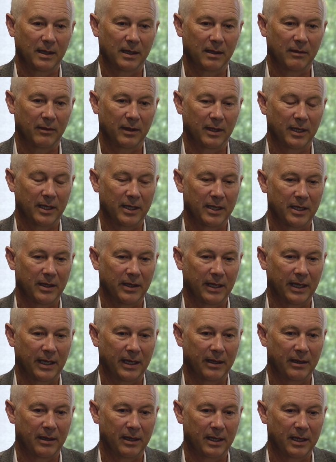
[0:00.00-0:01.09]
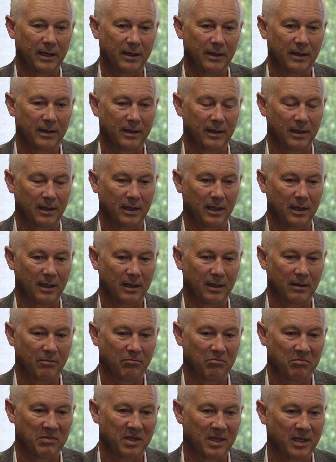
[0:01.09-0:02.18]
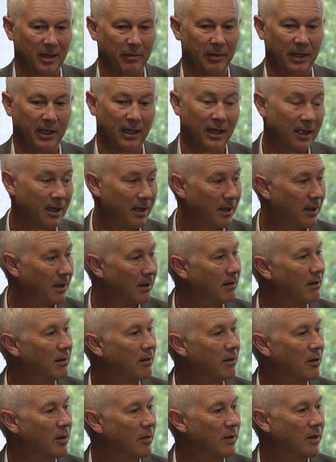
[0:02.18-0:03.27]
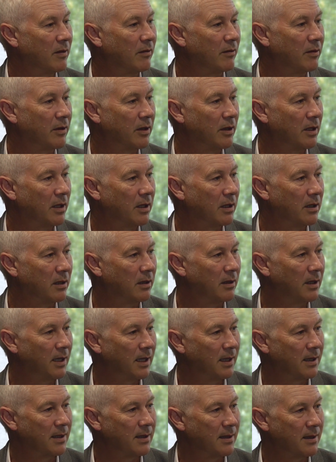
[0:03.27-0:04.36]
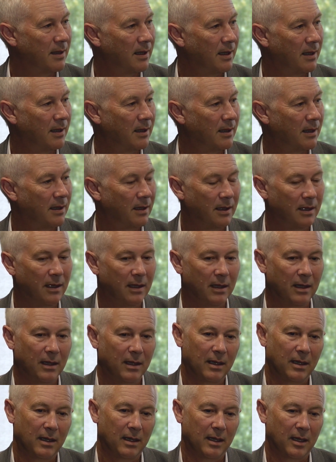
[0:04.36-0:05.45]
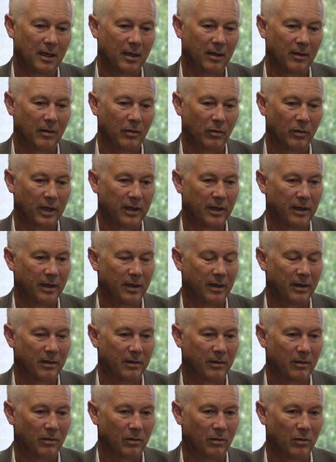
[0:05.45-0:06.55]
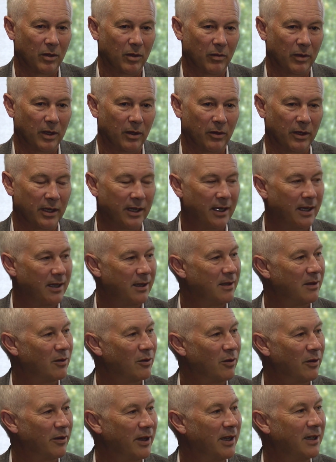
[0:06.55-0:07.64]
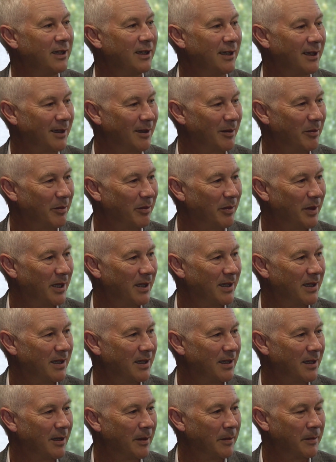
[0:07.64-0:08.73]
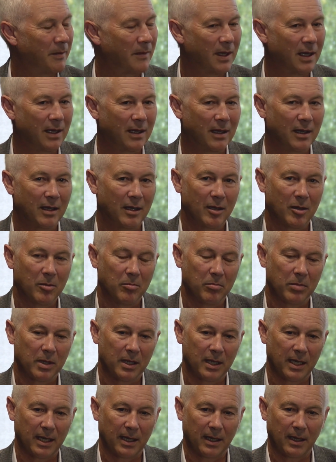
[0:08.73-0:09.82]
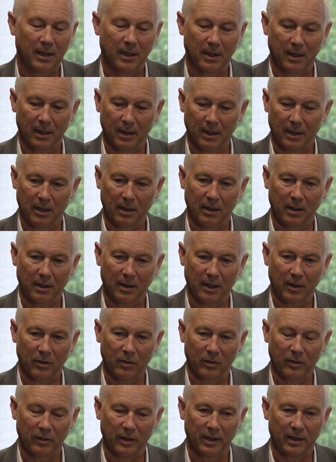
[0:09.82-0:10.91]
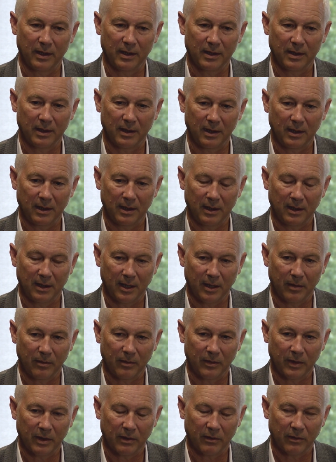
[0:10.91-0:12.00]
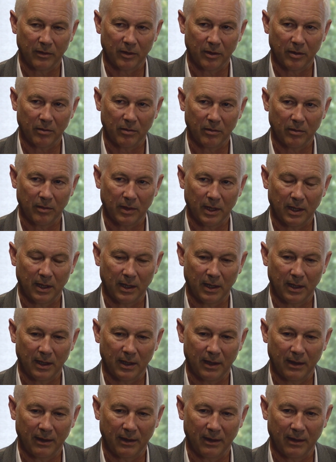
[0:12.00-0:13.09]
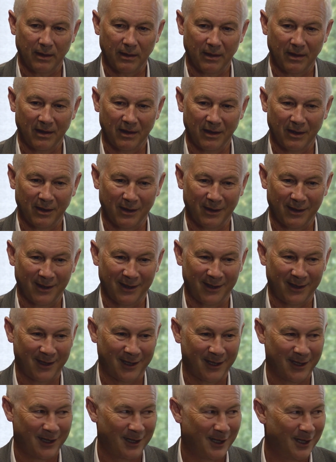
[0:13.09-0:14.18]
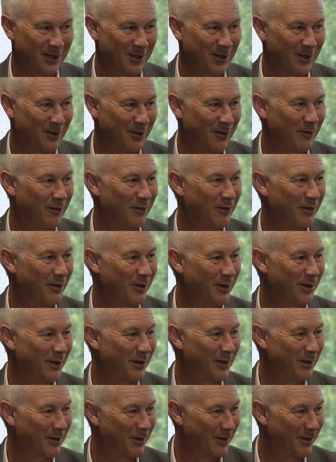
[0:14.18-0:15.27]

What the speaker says: in relation to AI, this is another step again in terms of trying to understand whether what we're looking at is authentic. But that authenticity comes from the connection of the